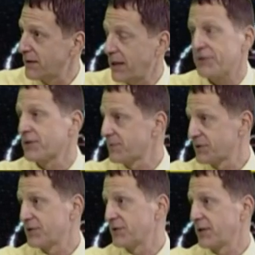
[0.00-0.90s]

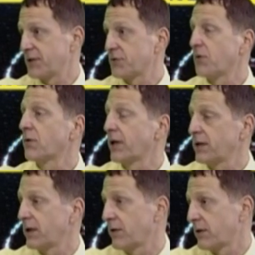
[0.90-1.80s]
Alzheimer's disease or
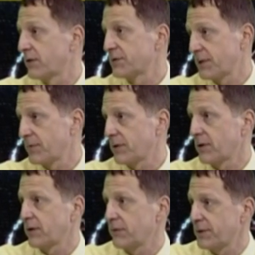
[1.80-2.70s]
another
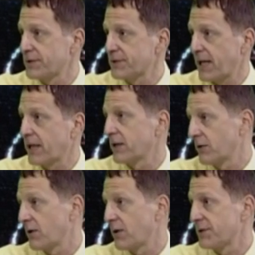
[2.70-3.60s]
similar illness that
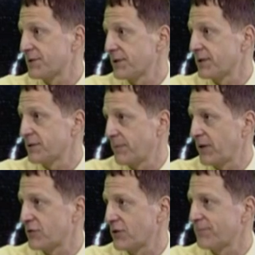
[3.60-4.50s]
can cause
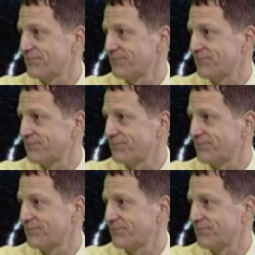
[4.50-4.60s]
dementia.